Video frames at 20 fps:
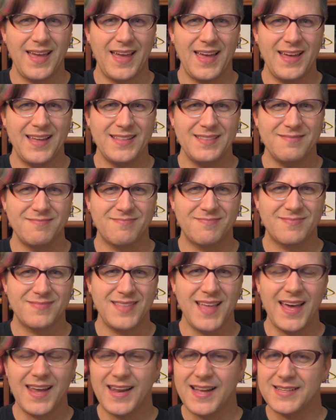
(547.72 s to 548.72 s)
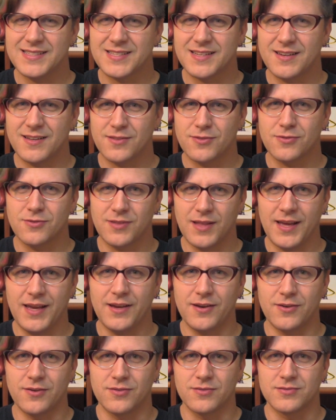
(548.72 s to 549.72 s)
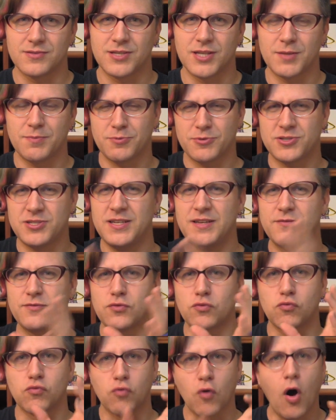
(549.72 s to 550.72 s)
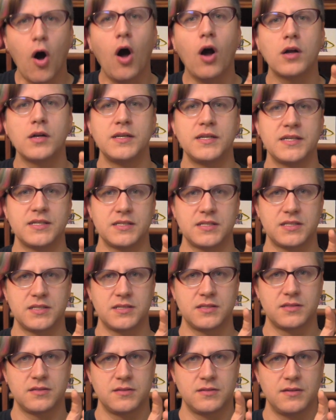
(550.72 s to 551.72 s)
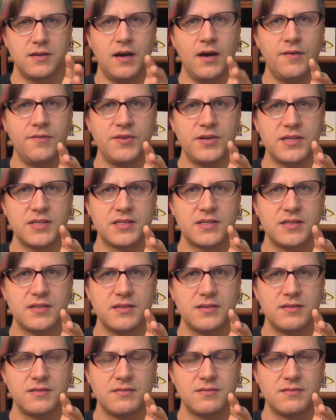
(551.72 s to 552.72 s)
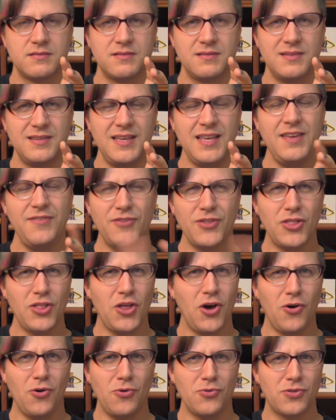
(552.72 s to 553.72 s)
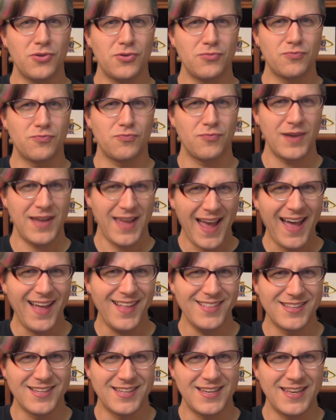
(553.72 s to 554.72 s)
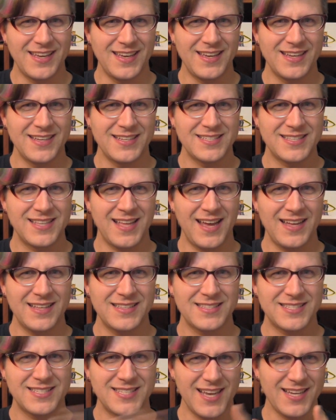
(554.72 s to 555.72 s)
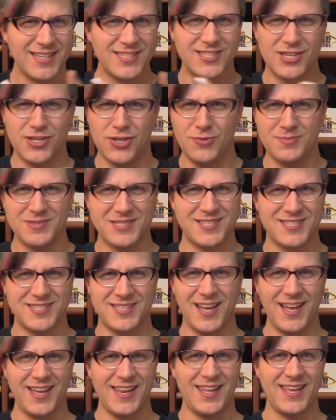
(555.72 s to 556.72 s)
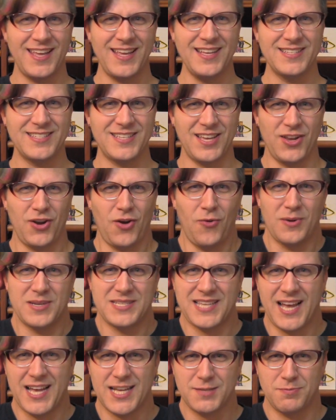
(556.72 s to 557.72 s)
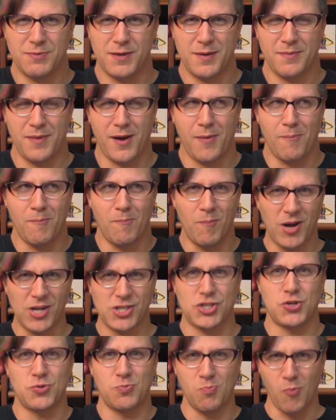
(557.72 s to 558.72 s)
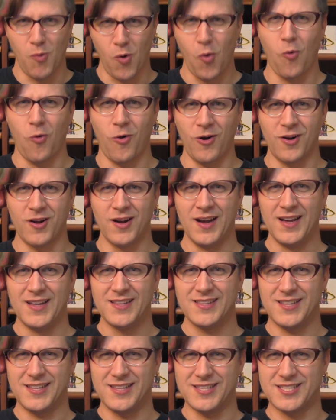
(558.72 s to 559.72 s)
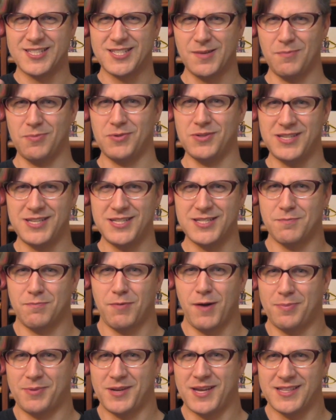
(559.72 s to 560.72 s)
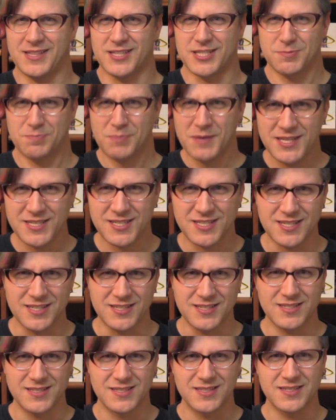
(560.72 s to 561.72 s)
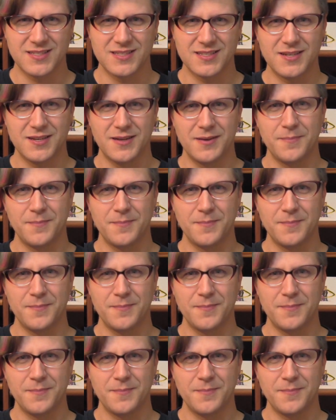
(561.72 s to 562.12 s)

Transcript: And that adds another layer to the perceived wrongness of it. Even though the reality is that sex in human society is and always has been about much more than the simple need to propagate the species.